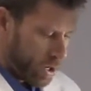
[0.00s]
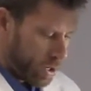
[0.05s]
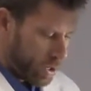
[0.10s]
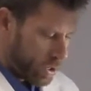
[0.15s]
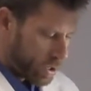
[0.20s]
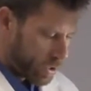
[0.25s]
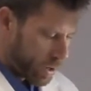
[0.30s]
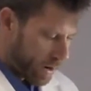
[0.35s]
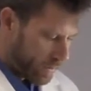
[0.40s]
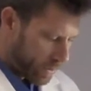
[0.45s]

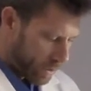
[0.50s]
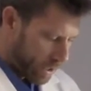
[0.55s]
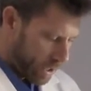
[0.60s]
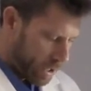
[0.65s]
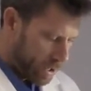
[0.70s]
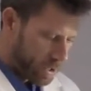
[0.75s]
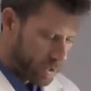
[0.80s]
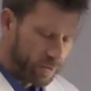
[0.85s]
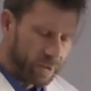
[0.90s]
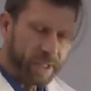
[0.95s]
So after
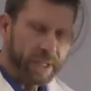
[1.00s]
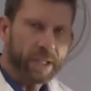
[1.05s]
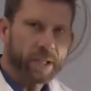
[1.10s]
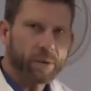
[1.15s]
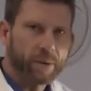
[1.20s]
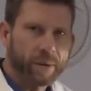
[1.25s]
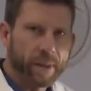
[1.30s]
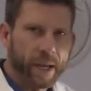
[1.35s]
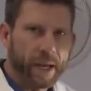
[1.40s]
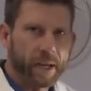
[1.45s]
years of
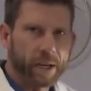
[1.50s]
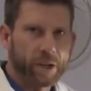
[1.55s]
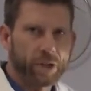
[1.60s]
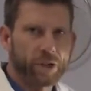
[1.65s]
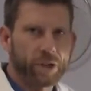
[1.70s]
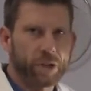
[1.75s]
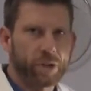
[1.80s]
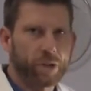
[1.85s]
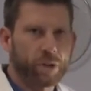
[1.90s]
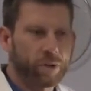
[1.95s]
dealing with that
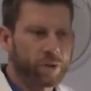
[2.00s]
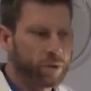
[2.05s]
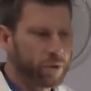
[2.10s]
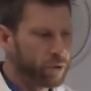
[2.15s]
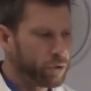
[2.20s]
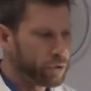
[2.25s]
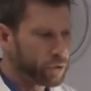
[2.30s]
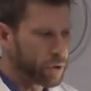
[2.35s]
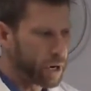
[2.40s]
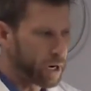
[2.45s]
issue,
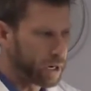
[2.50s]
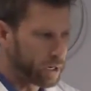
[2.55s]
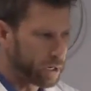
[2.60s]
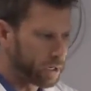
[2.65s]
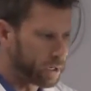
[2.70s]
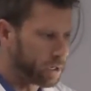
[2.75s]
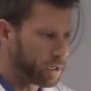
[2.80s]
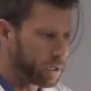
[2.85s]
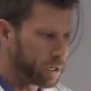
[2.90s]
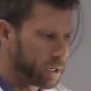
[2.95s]
trying
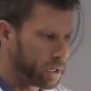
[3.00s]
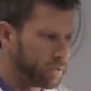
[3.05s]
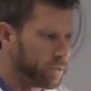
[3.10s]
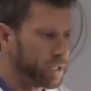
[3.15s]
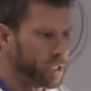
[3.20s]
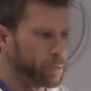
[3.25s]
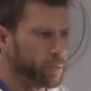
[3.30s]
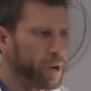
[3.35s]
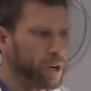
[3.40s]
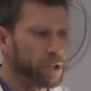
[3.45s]
to
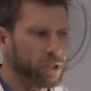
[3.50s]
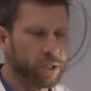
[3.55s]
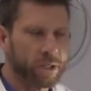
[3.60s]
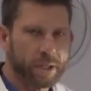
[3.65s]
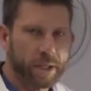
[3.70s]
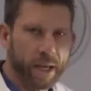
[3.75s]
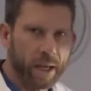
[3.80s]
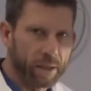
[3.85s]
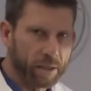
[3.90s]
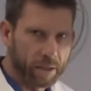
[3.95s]
convince
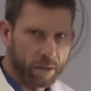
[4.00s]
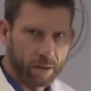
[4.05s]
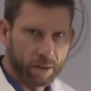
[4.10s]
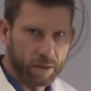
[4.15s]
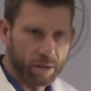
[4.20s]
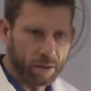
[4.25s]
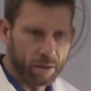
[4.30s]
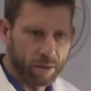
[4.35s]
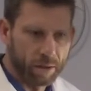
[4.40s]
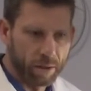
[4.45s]
patients that
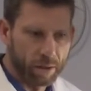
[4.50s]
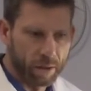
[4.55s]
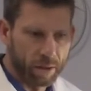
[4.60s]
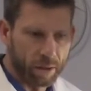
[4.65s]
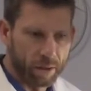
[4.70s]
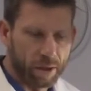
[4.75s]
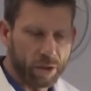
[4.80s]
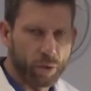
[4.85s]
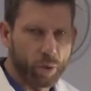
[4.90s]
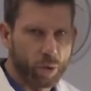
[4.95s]

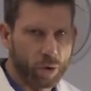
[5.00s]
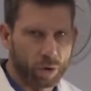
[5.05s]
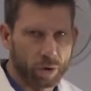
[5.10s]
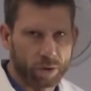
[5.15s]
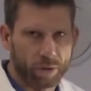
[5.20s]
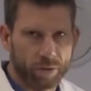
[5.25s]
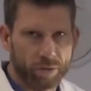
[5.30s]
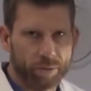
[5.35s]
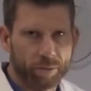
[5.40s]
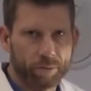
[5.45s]
in this
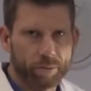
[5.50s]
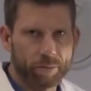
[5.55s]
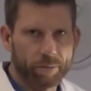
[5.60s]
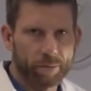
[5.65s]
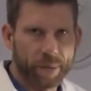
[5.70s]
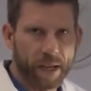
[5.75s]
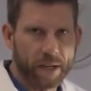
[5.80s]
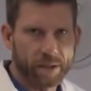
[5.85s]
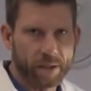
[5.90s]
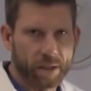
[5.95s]
world of
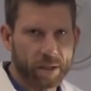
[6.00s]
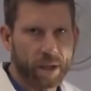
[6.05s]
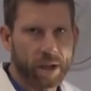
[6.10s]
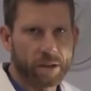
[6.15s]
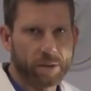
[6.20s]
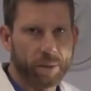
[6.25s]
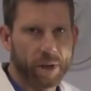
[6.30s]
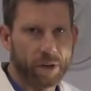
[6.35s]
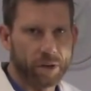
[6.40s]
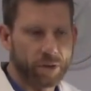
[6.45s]
plastic and
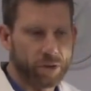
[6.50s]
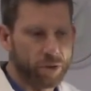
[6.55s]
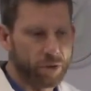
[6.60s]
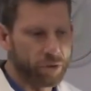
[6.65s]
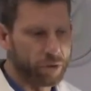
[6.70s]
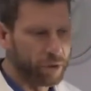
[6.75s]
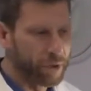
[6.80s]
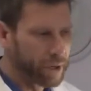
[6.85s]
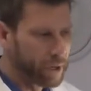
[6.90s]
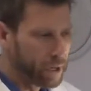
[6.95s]
cosmetic
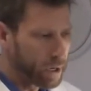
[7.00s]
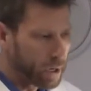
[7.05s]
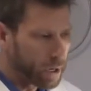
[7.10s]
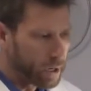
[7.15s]
surgery,